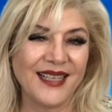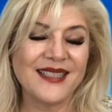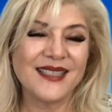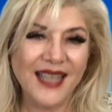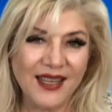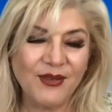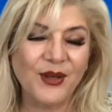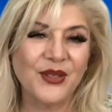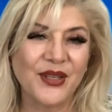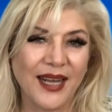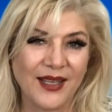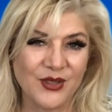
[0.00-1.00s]
and save our
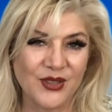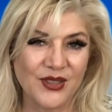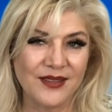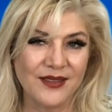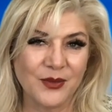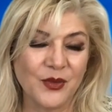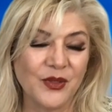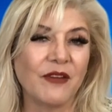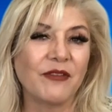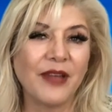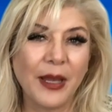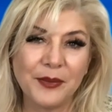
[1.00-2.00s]
connections with
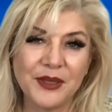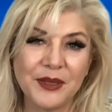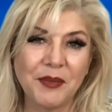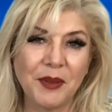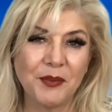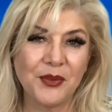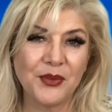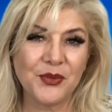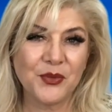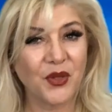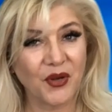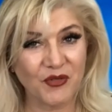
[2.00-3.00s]
our family
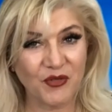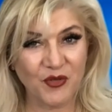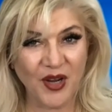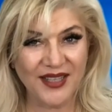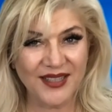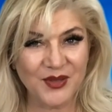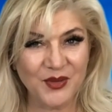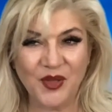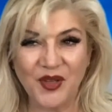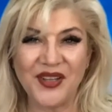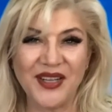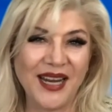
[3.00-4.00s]
members, with our friends, with
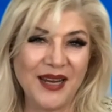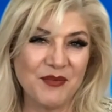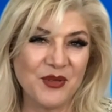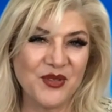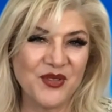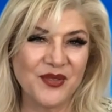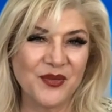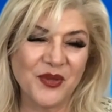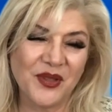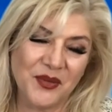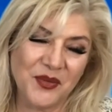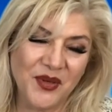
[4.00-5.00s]
our neighbors,
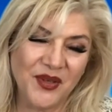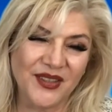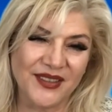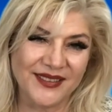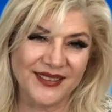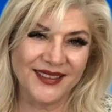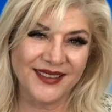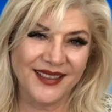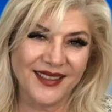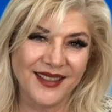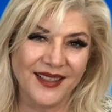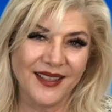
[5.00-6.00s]
with the world.
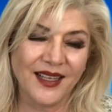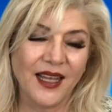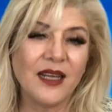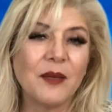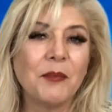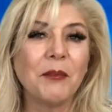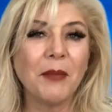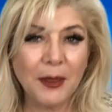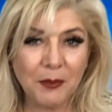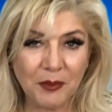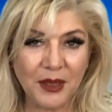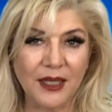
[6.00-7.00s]
And it
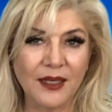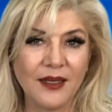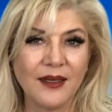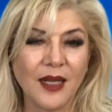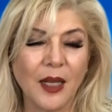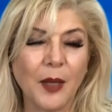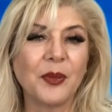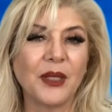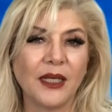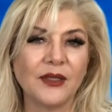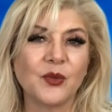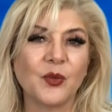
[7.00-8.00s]
might be a
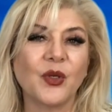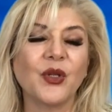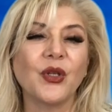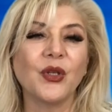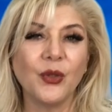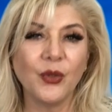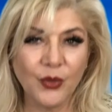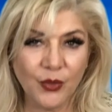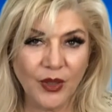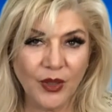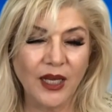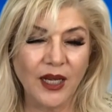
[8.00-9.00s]
place where
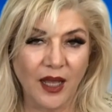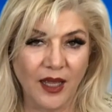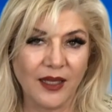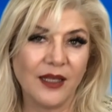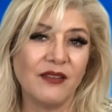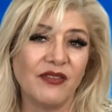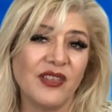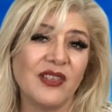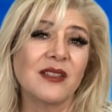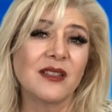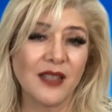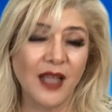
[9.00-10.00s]
you and I can
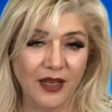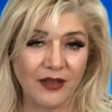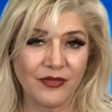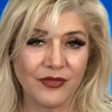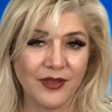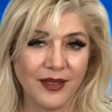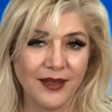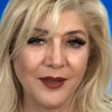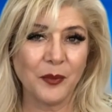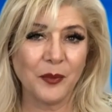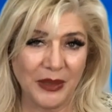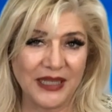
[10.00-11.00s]
feel safe
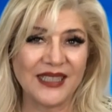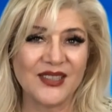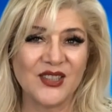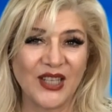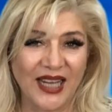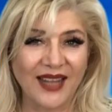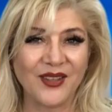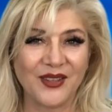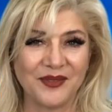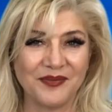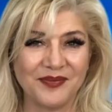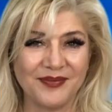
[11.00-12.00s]
being
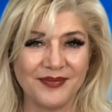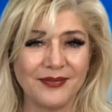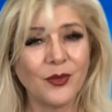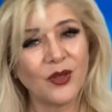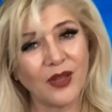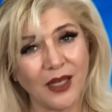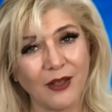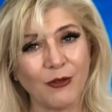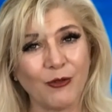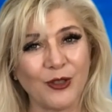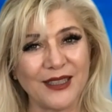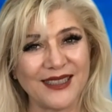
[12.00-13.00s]
together. Well, thank you
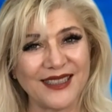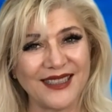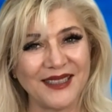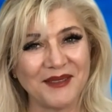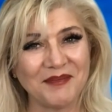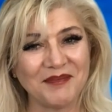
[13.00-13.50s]
for listening.